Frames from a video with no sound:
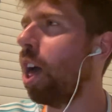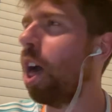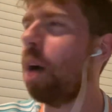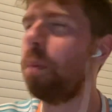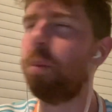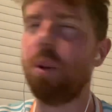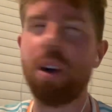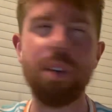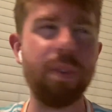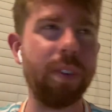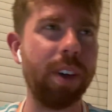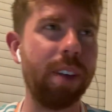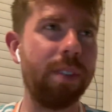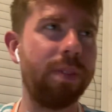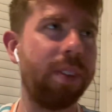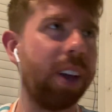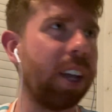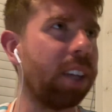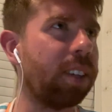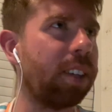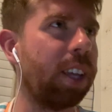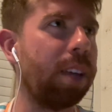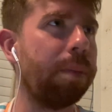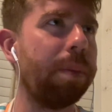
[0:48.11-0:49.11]
But what I find
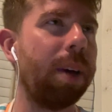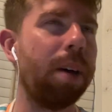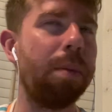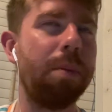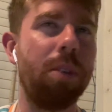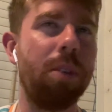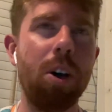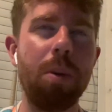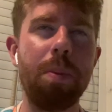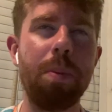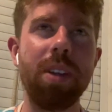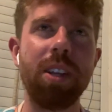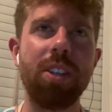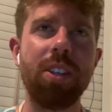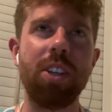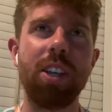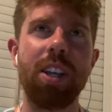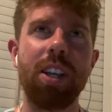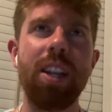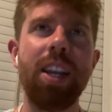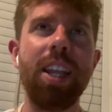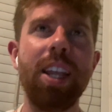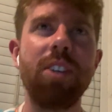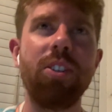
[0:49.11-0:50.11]
fascinating about Monopoly is you
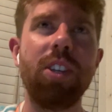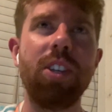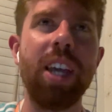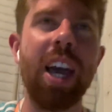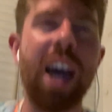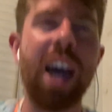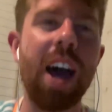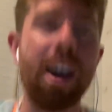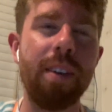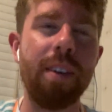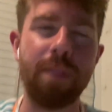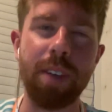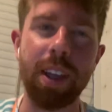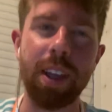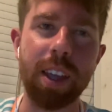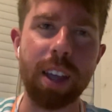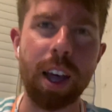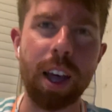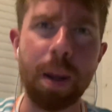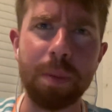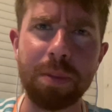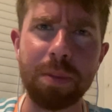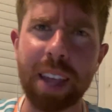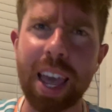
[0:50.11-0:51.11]
can literally have like
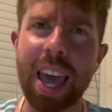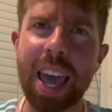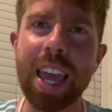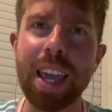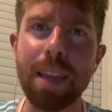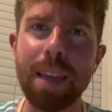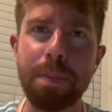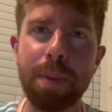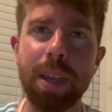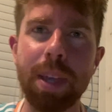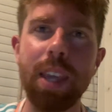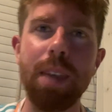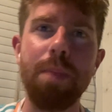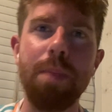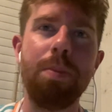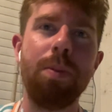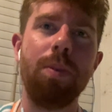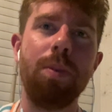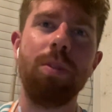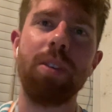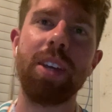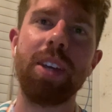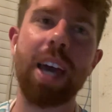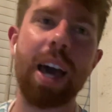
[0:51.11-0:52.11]
up to 8
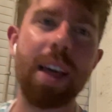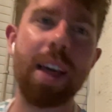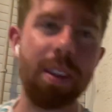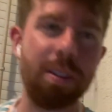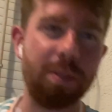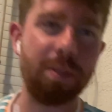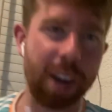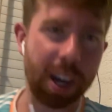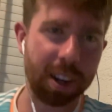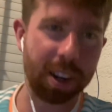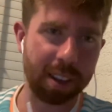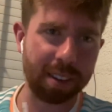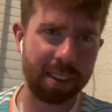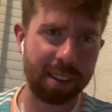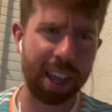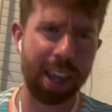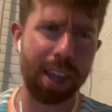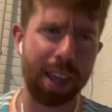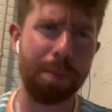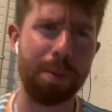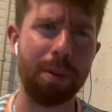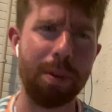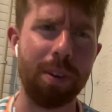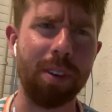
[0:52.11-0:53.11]
people gathered around a
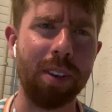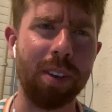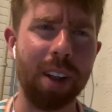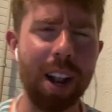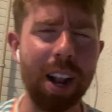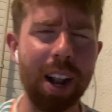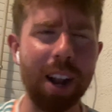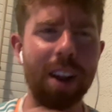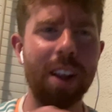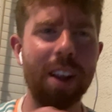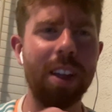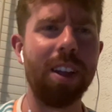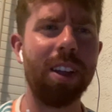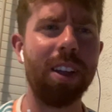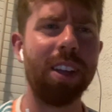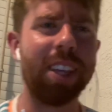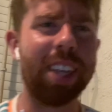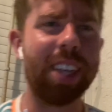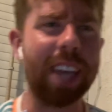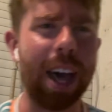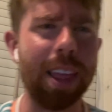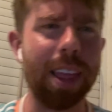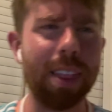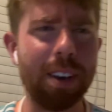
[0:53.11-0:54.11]
table,
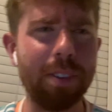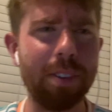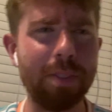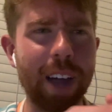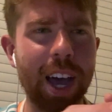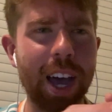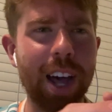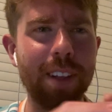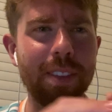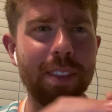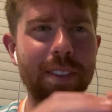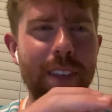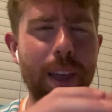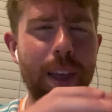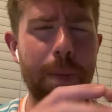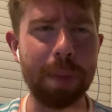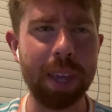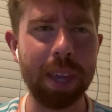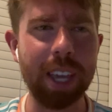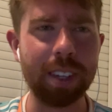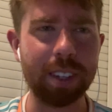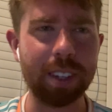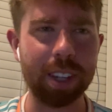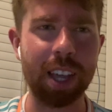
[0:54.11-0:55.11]
gathered around a
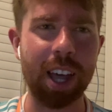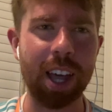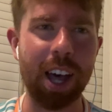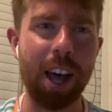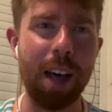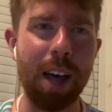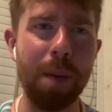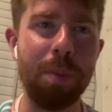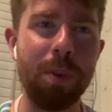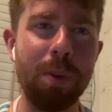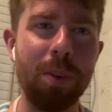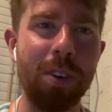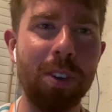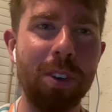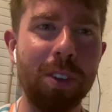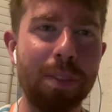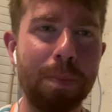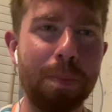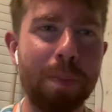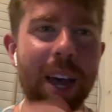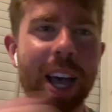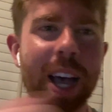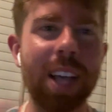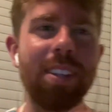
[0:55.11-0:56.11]
piece of cardboard,
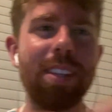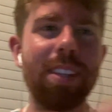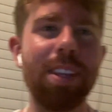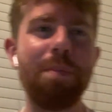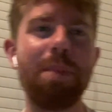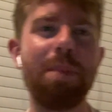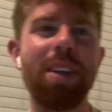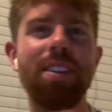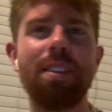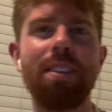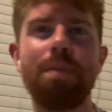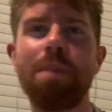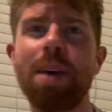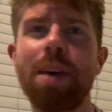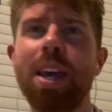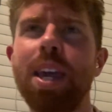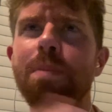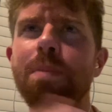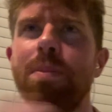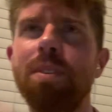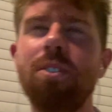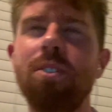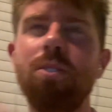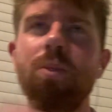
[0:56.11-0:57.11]
passing bits of
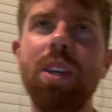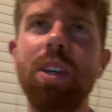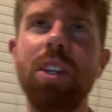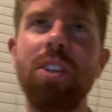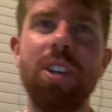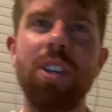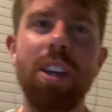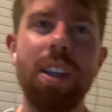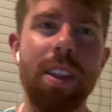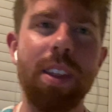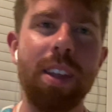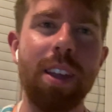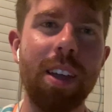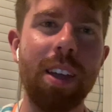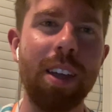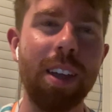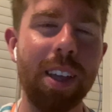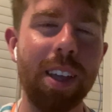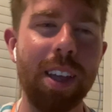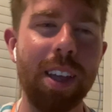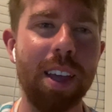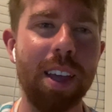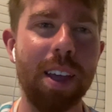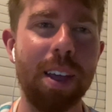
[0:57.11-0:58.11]
paper to each other,
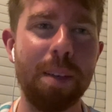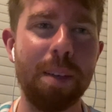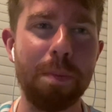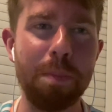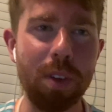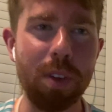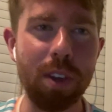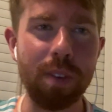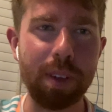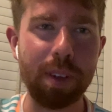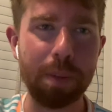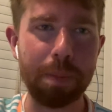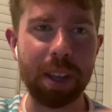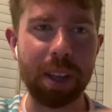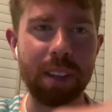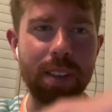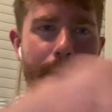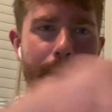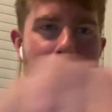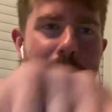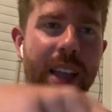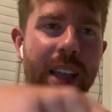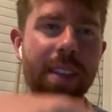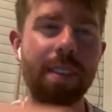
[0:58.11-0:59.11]
moving bits of
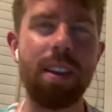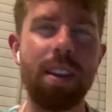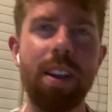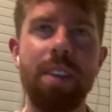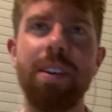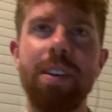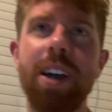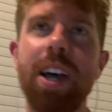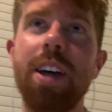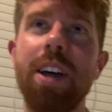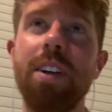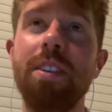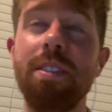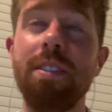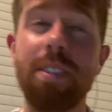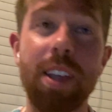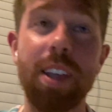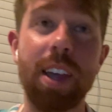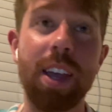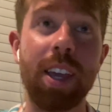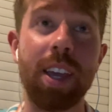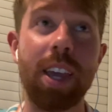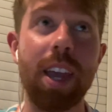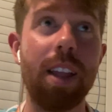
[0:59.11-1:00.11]
metal around,
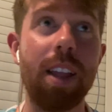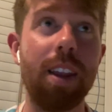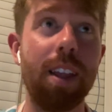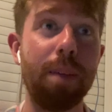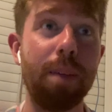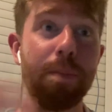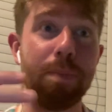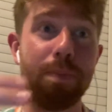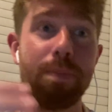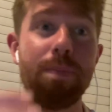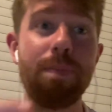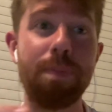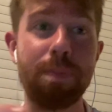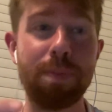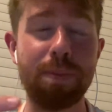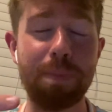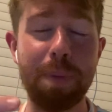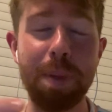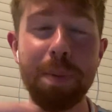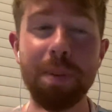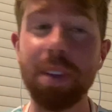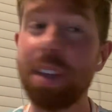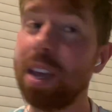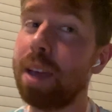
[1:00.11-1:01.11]
and getting like,
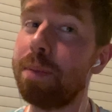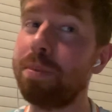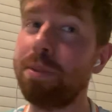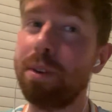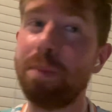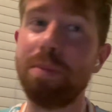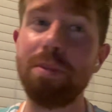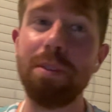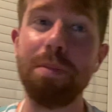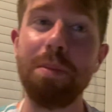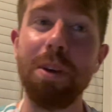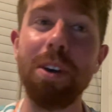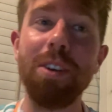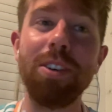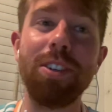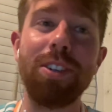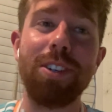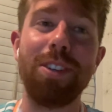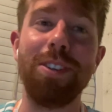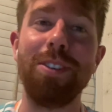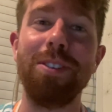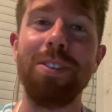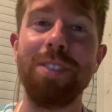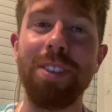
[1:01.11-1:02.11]
people can get proper
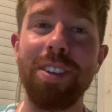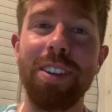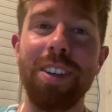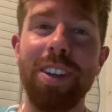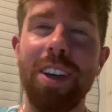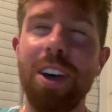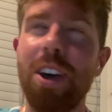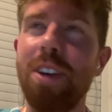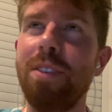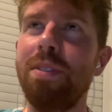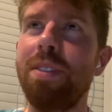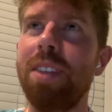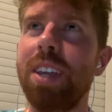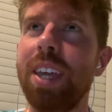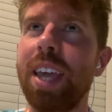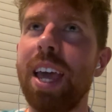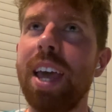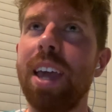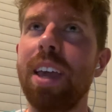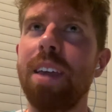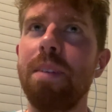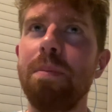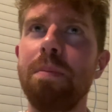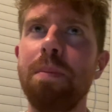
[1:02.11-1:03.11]
emotional over the
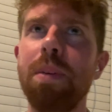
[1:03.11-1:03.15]
game.